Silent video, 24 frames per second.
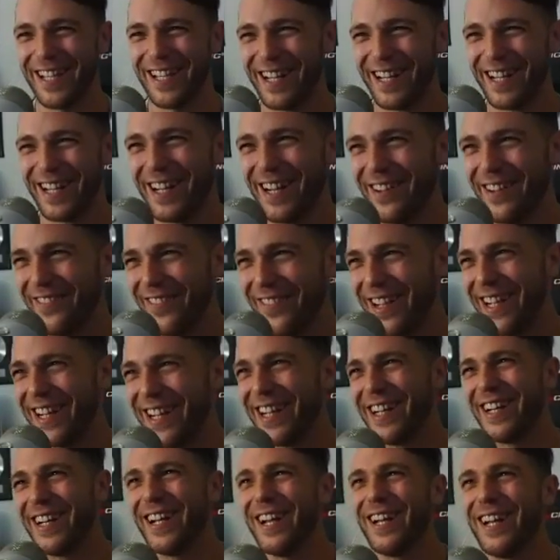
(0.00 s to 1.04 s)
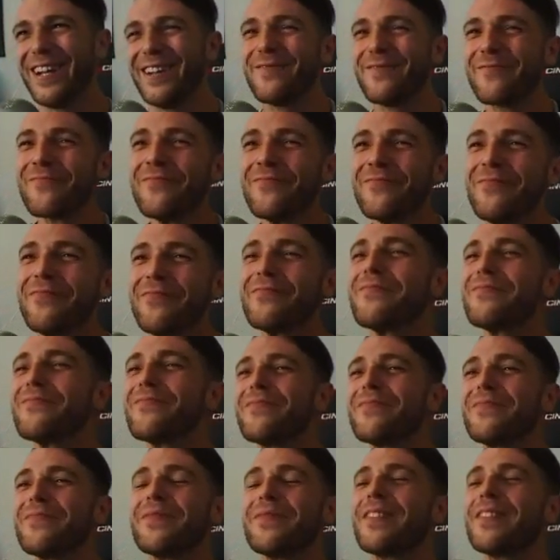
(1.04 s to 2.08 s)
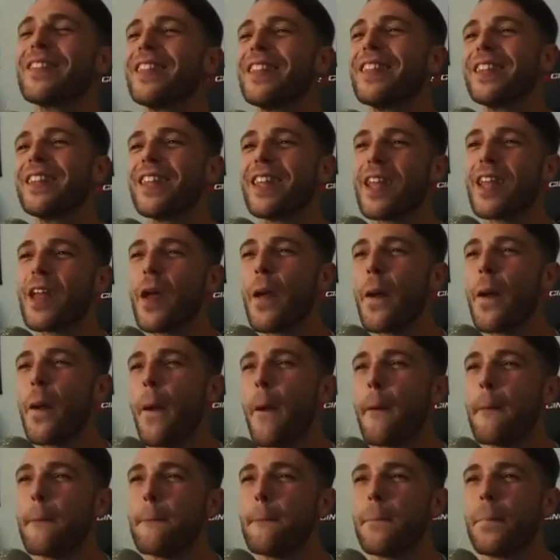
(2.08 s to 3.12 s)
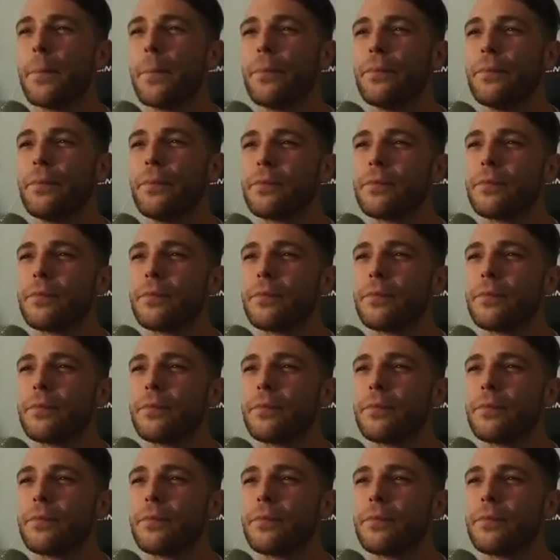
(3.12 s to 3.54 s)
that's why Navene has the laptop that he has.